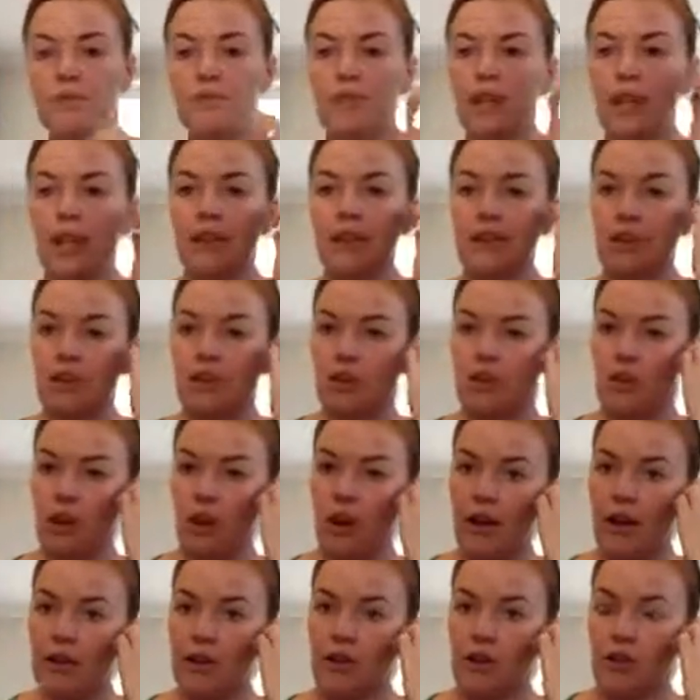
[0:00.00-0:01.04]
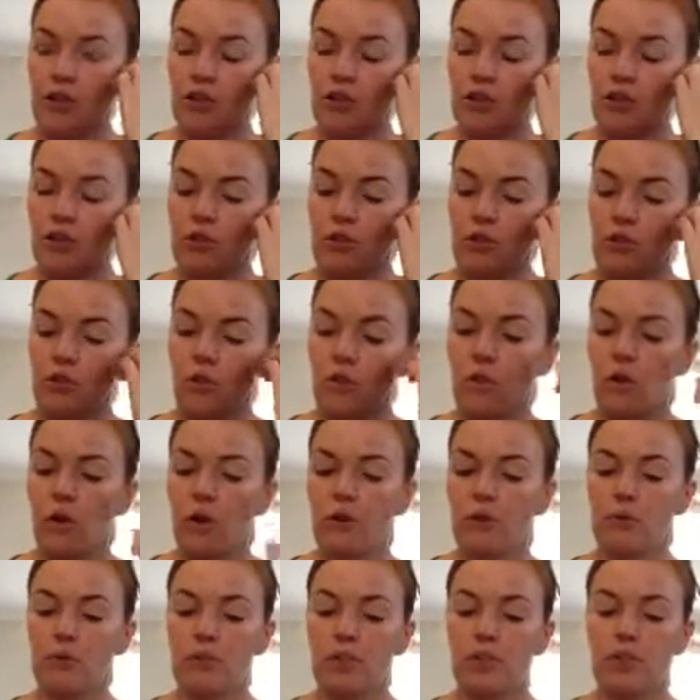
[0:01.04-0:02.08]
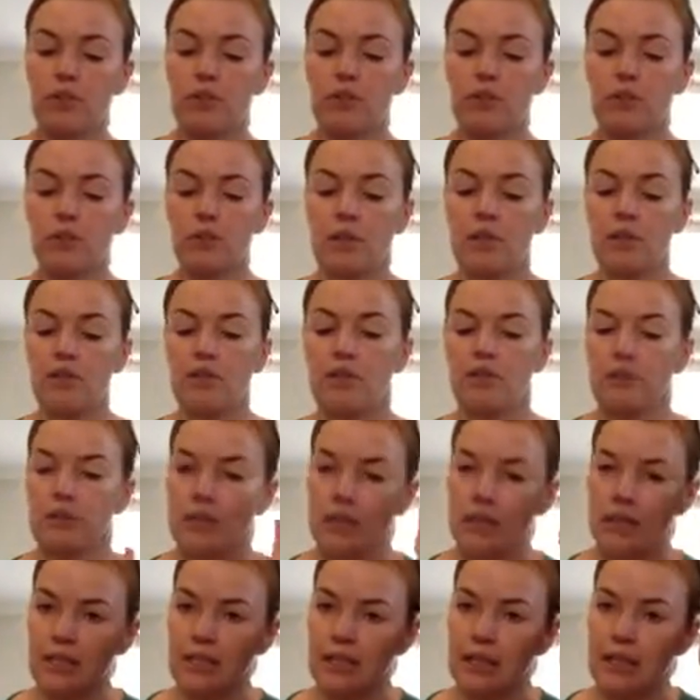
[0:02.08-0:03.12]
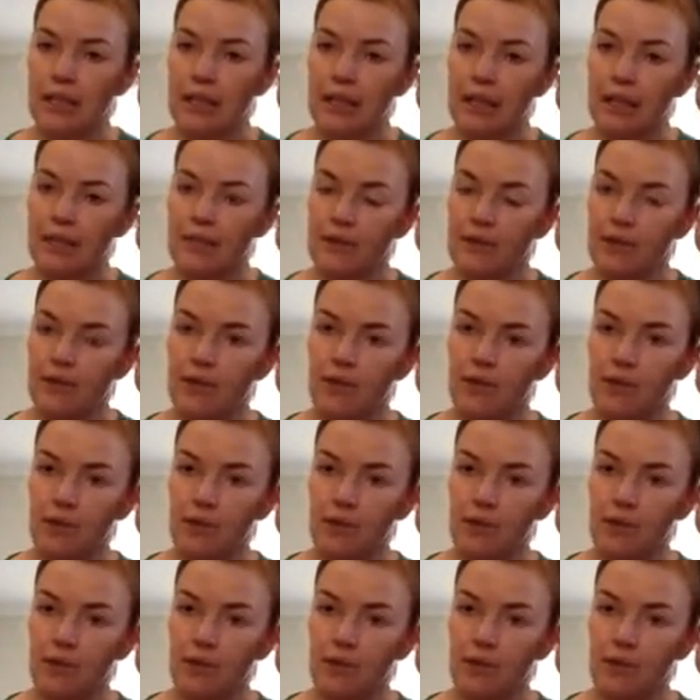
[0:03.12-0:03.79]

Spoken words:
you've done the entire shoe, what you'll need to do is you'll need to leave it